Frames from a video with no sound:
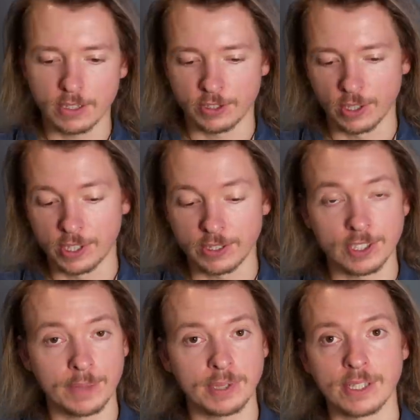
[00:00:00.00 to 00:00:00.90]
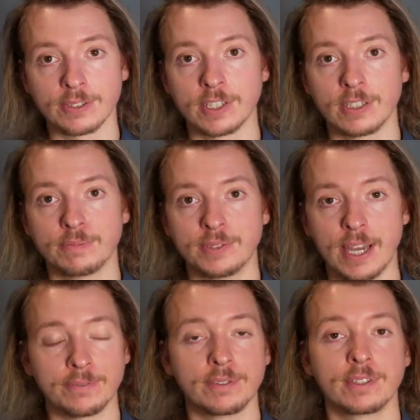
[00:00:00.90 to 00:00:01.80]
So, this is something that's going to
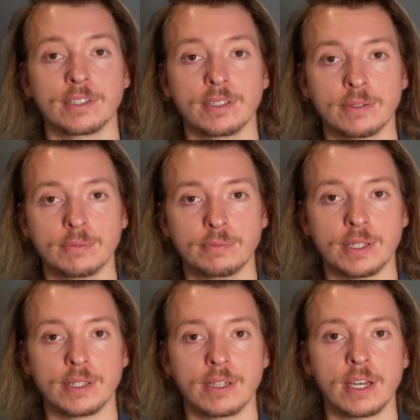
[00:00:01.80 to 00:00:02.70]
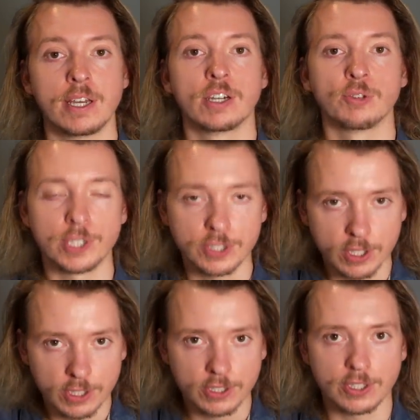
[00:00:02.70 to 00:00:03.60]
definitely be
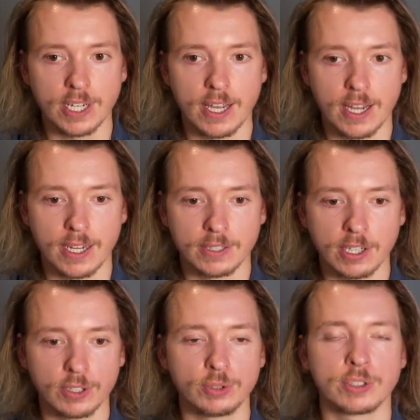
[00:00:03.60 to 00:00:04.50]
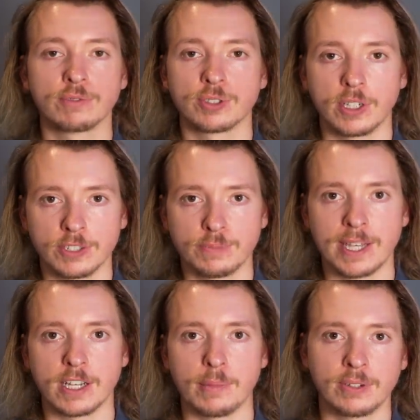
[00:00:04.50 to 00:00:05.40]
researched, and conclusive results
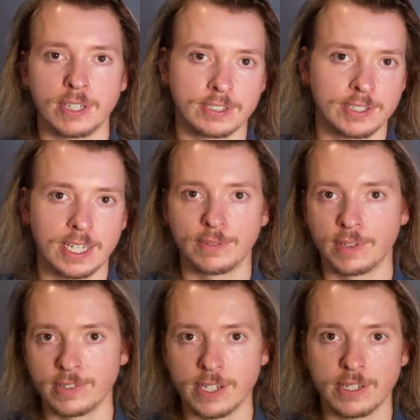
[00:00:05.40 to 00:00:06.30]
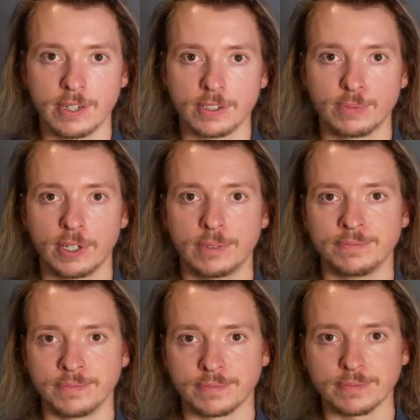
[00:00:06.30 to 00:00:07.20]
may come out in the next 10 to 15 years. But
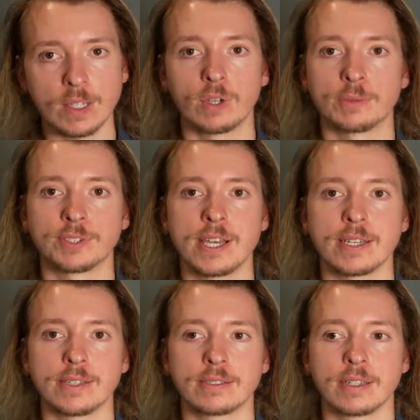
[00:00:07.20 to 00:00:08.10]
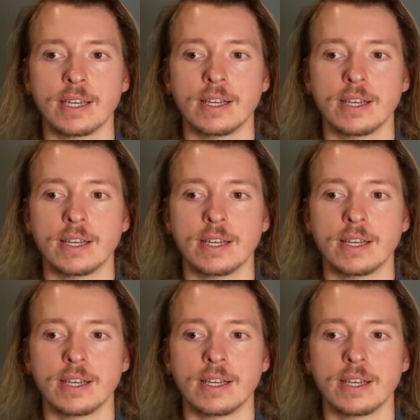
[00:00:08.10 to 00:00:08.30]
what I'm saying is,